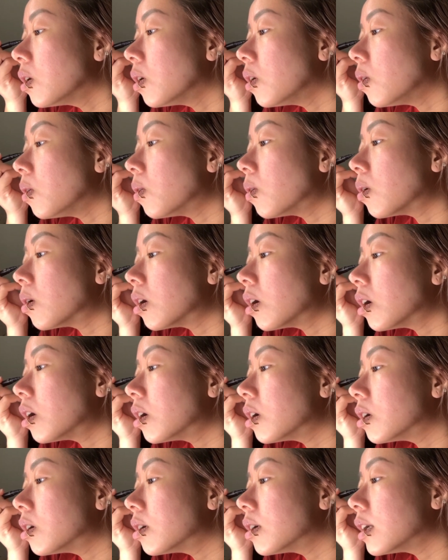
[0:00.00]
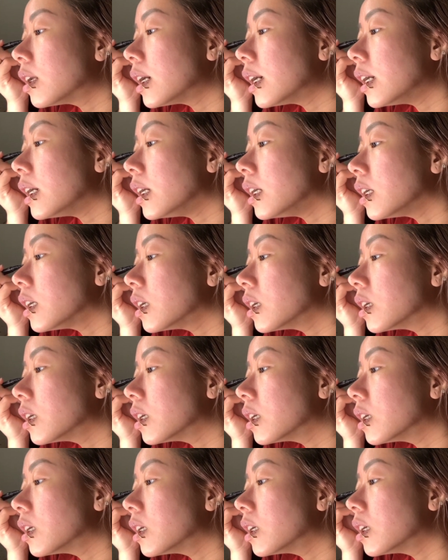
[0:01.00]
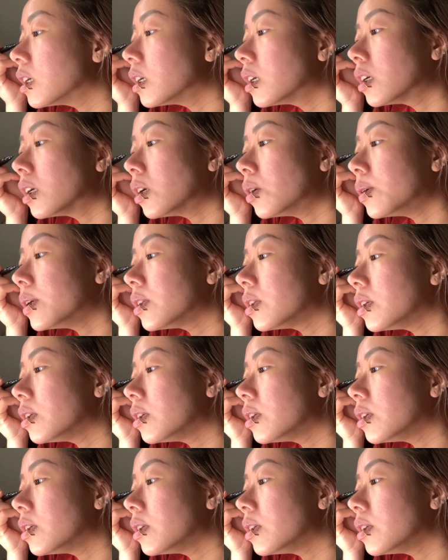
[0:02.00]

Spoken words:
or going